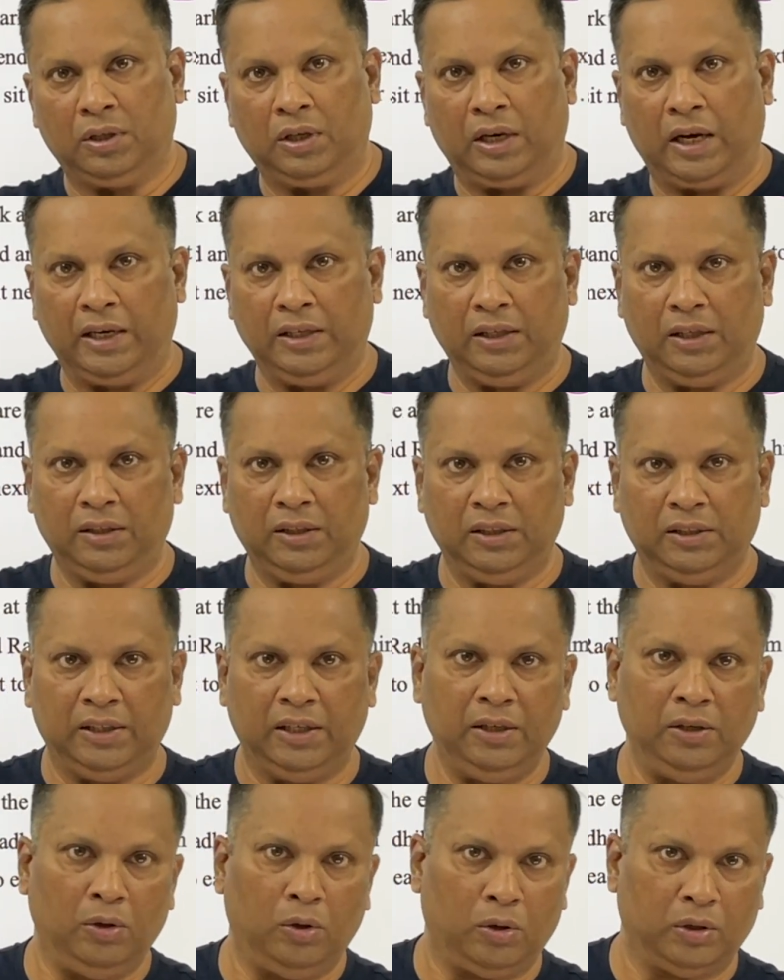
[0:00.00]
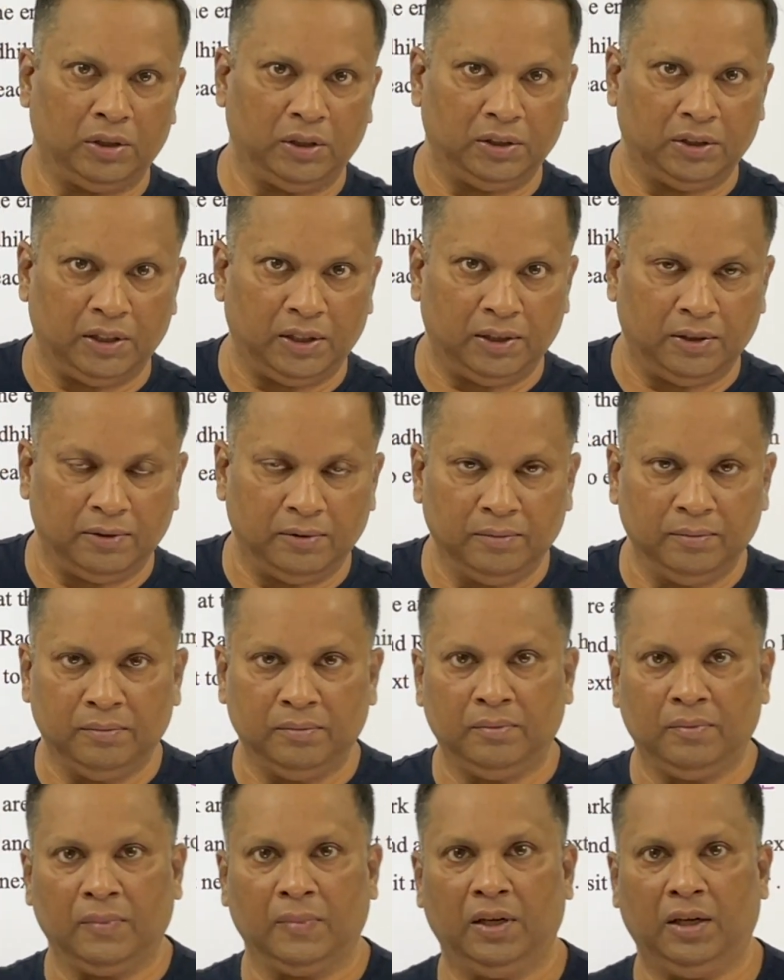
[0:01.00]
either this end or this end.
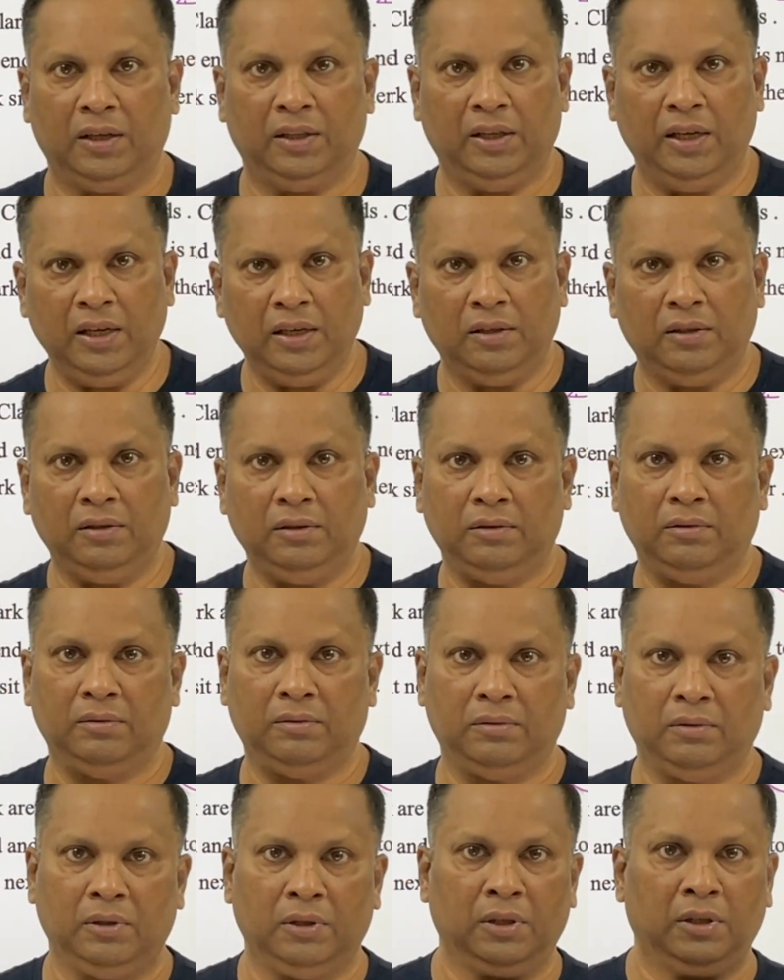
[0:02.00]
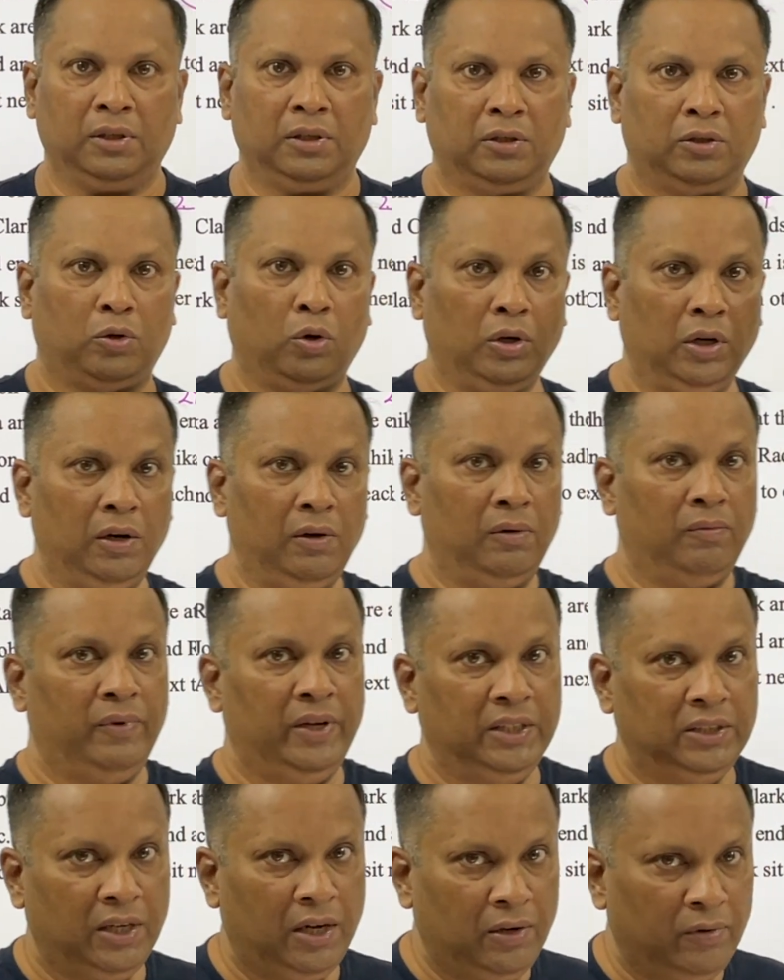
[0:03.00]
And then total
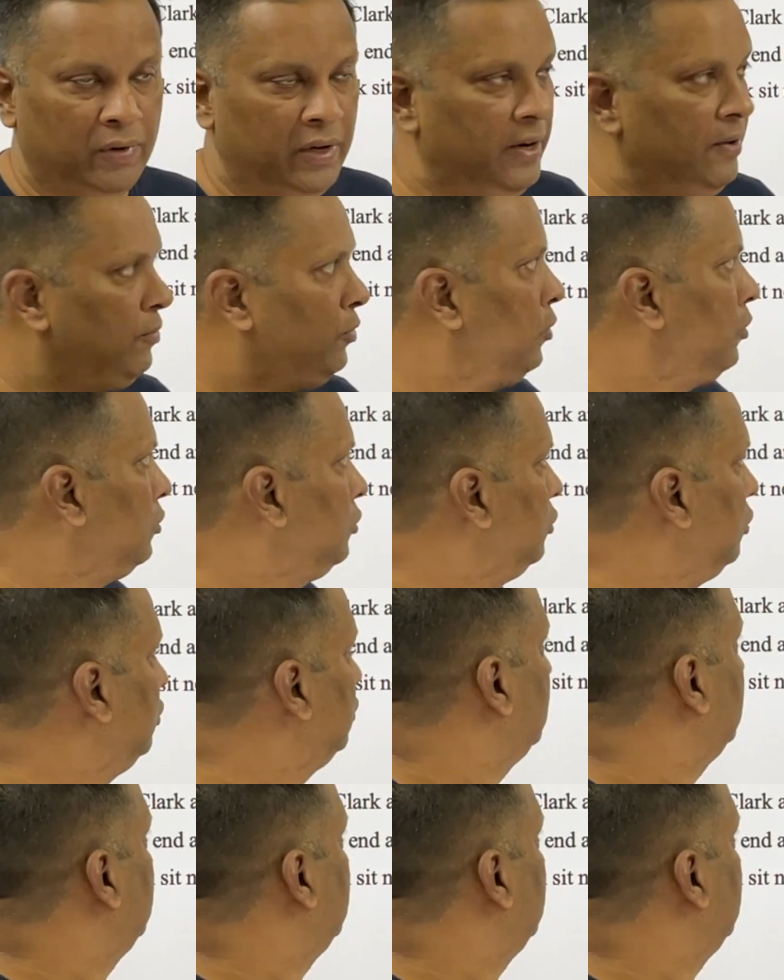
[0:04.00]
ways are 24. So